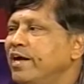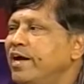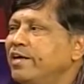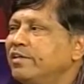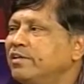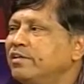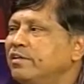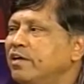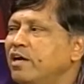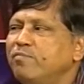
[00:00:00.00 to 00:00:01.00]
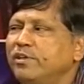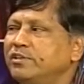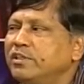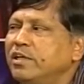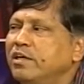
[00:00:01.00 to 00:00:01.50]
And the
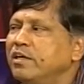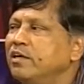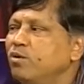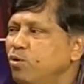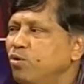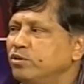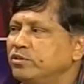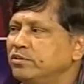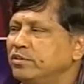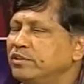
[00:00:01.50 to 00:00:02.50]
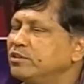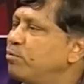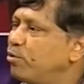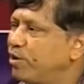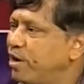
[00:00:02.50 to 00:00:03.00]
conventional course is a
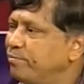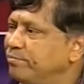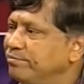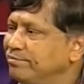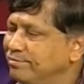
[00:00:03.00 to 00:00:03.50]
program.